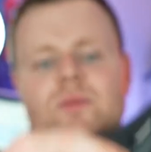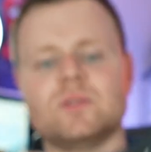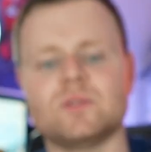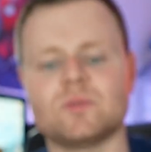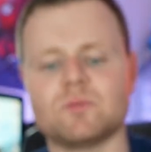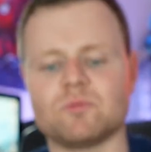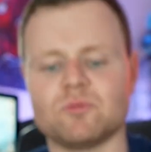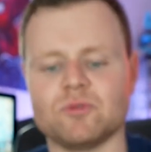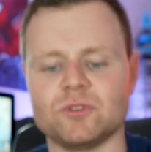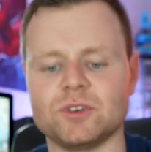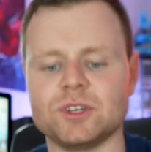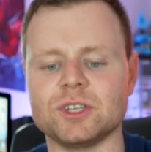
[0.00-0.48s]

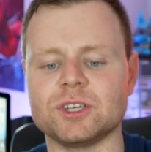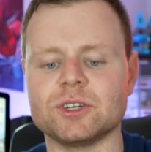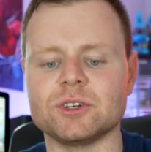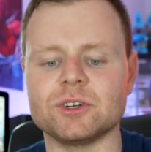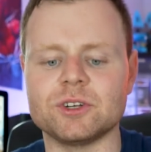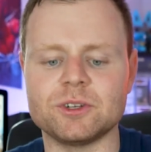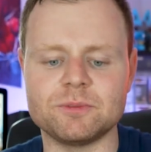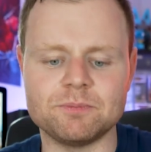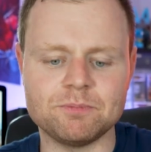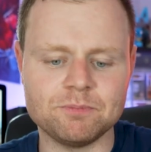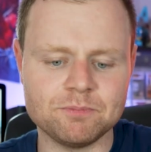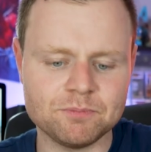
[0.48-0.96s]
it's pretty
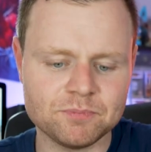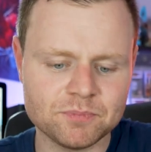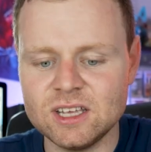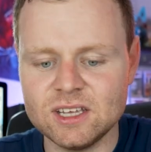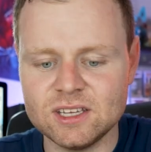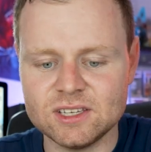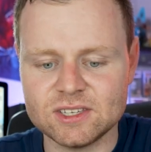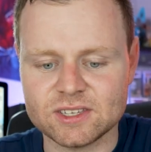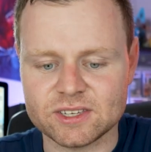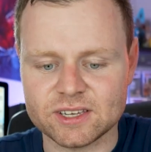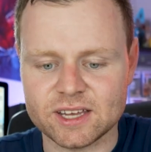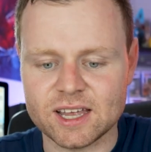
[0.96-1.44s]
good.
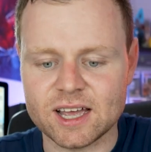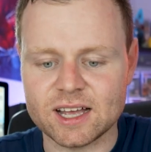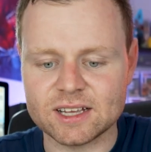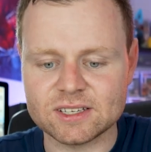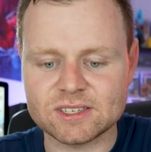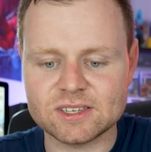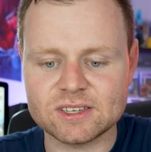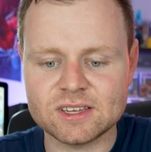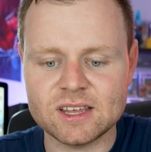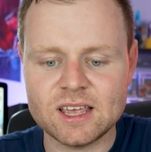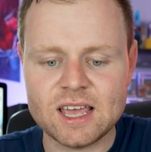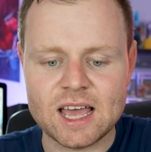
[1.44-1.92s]
So
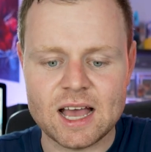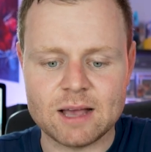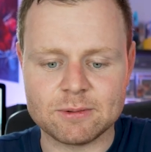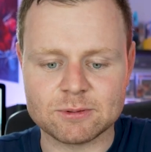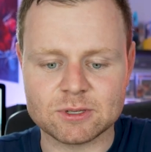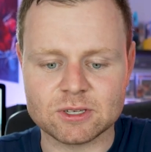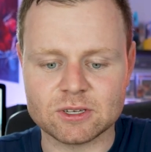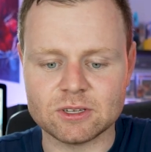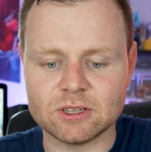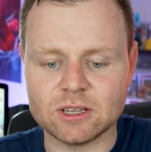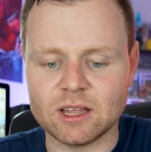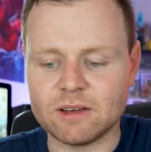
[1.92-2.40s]
yes,
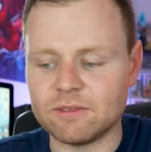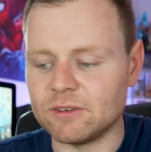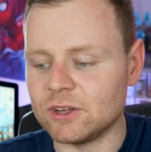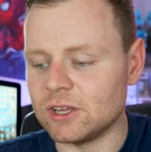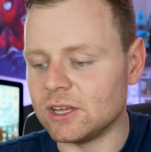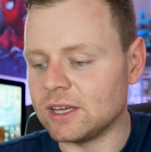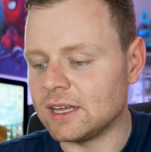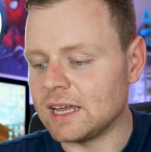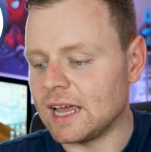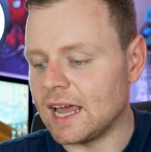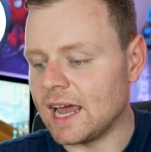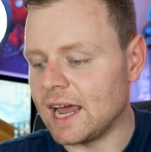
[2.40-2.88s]
absolutely love it.